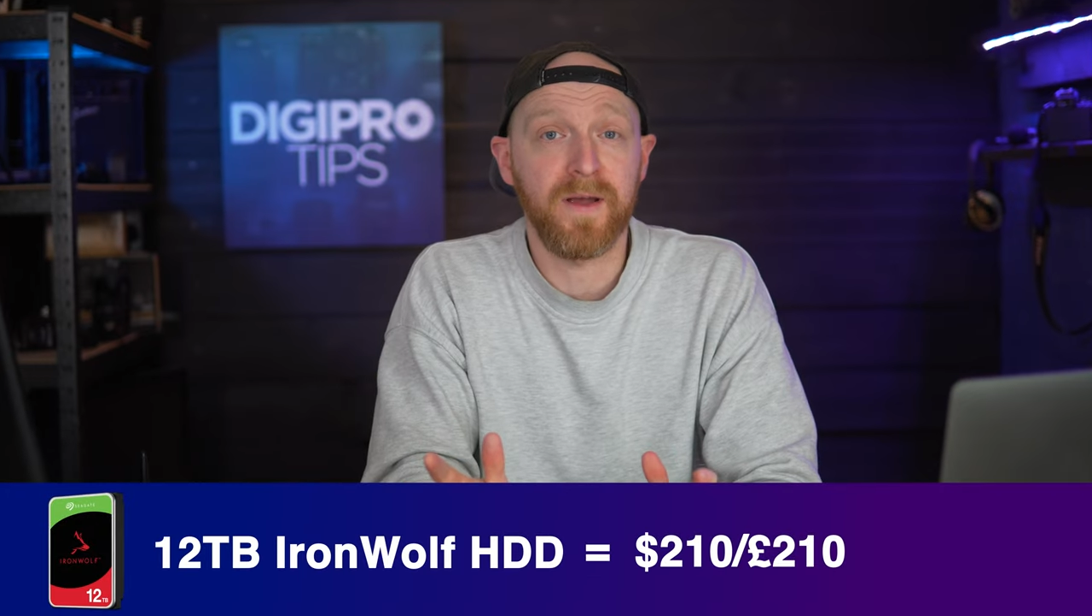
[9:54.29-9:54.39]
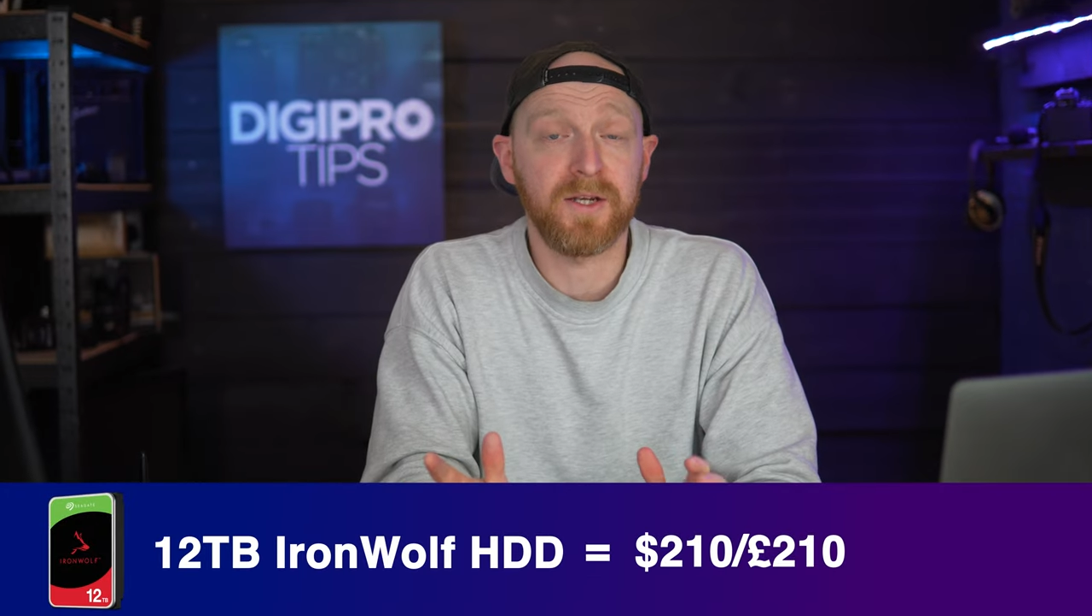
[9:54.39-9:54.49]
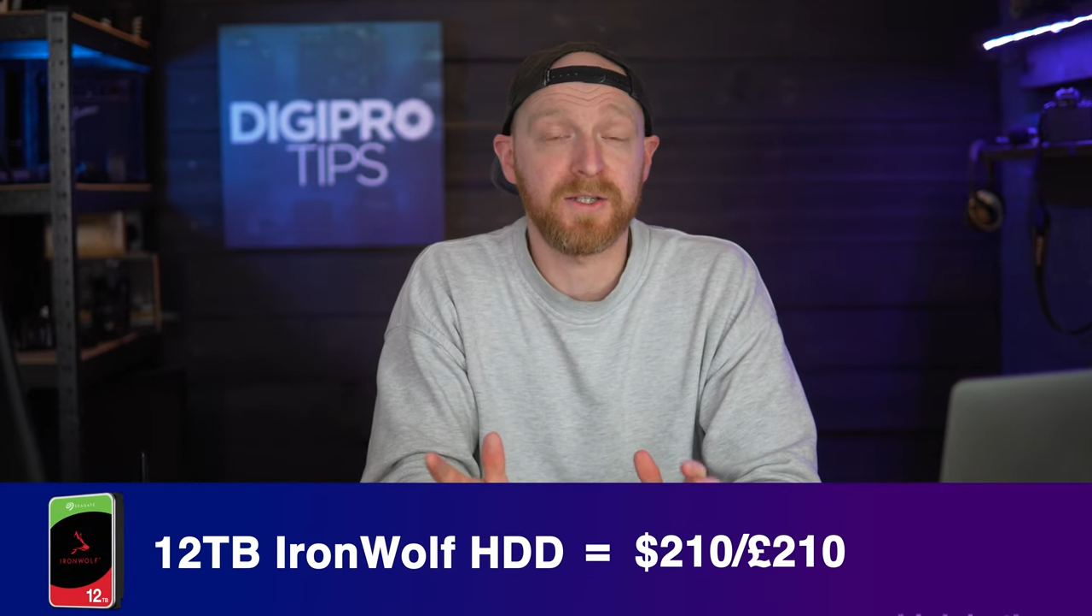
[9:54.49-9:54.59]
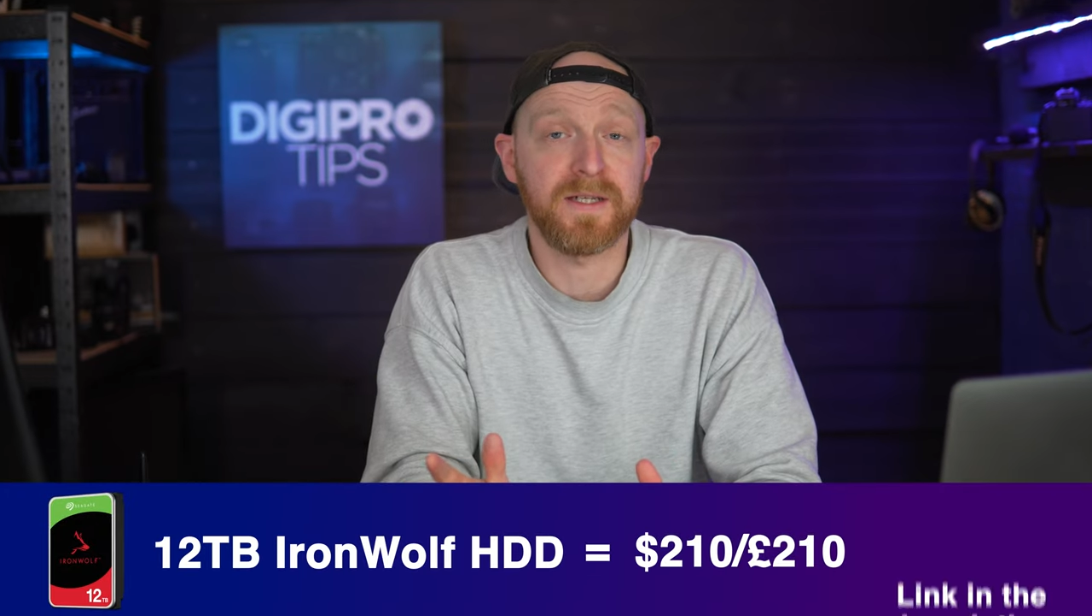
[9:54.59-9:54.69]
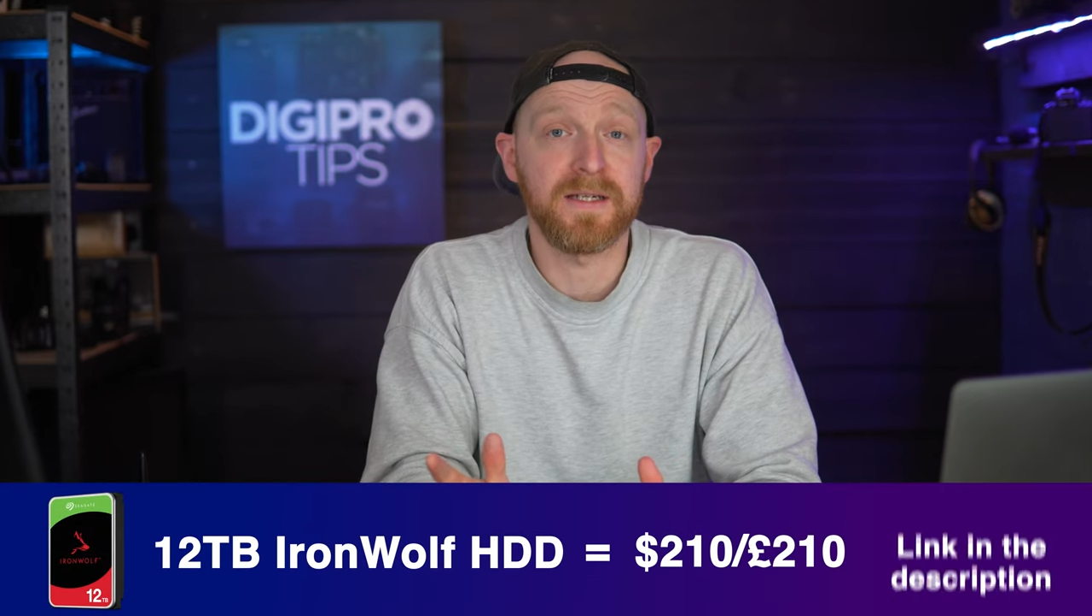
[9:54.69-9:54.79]

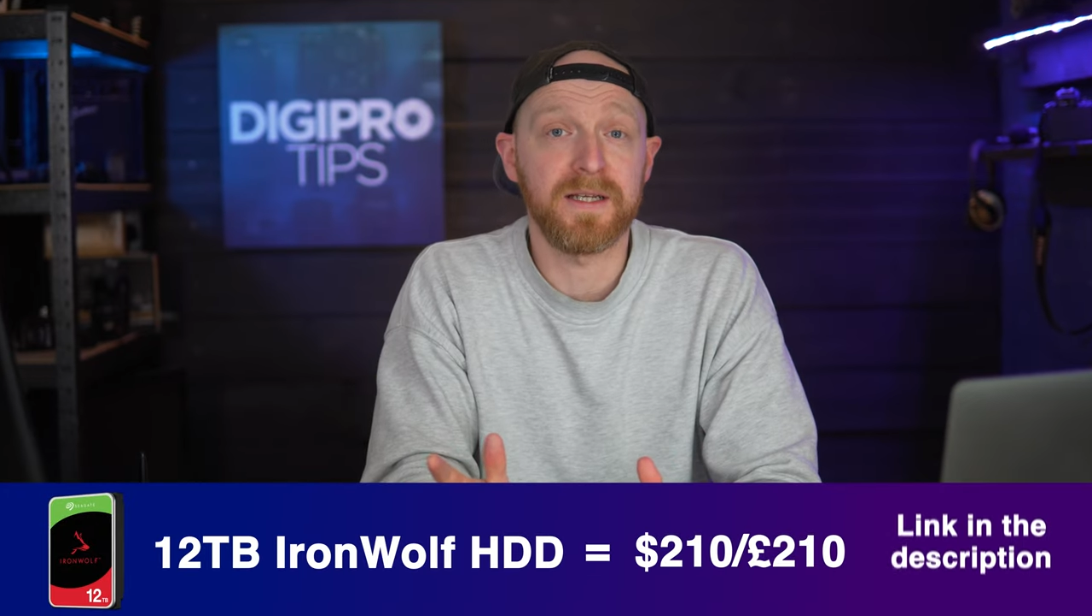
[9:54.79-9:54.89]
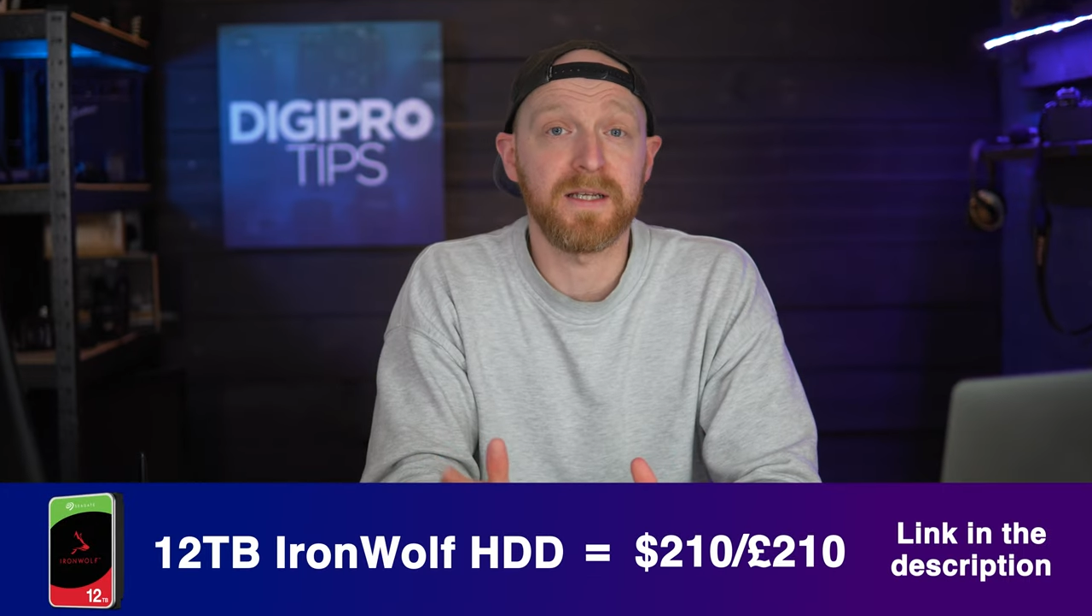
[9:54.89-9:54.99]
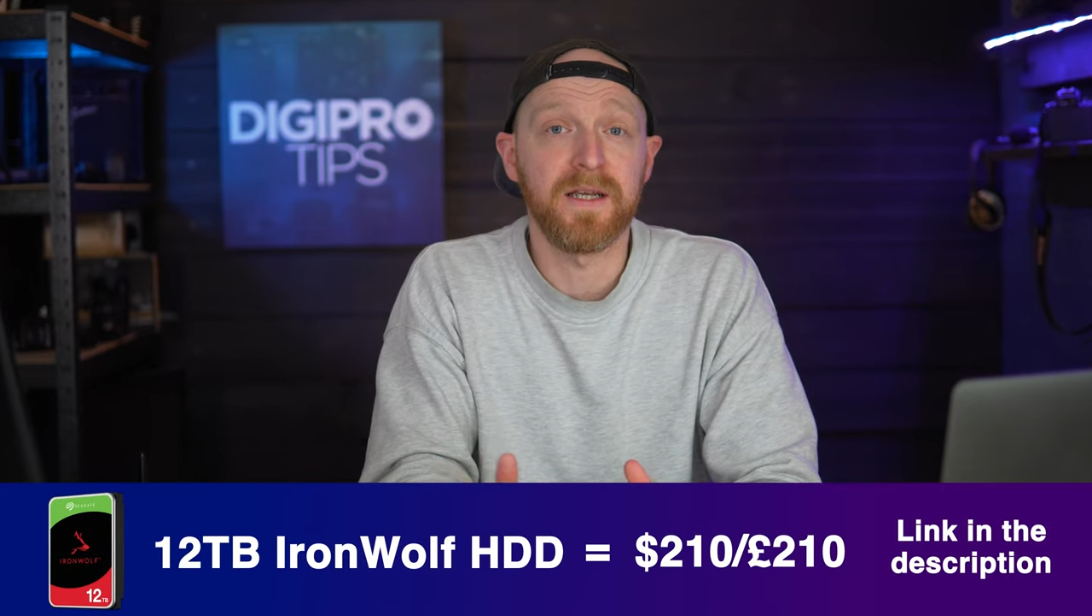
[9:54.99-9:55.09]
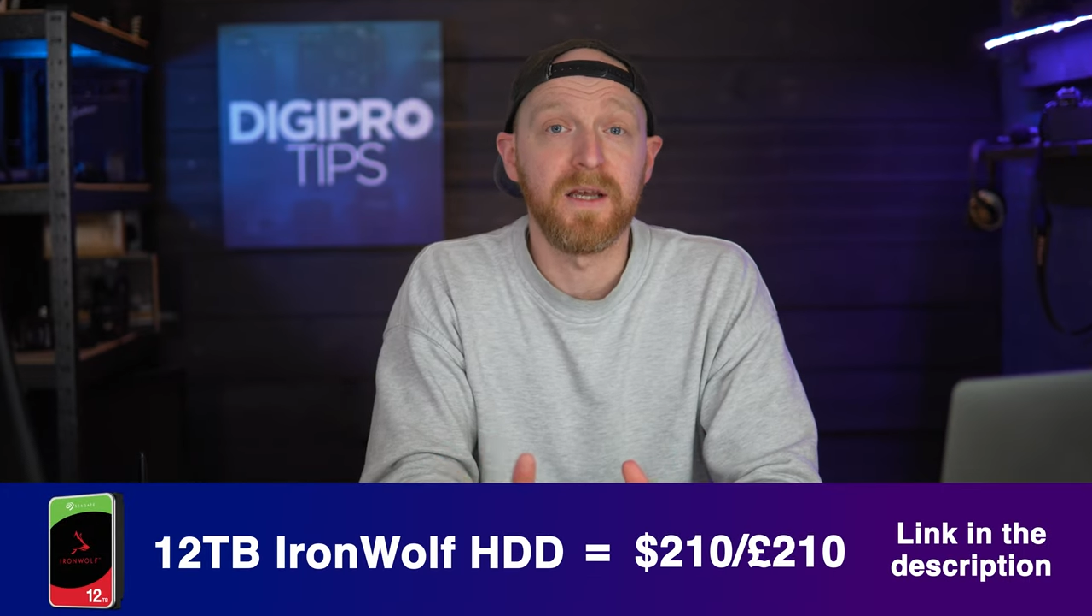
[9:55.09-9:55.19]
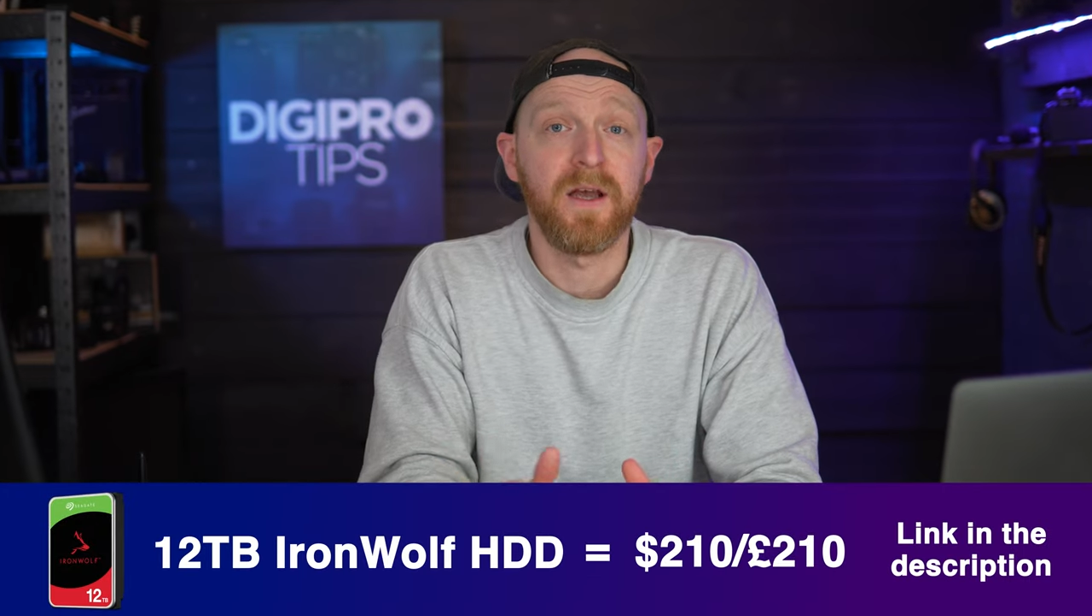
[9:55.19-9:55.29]
HDD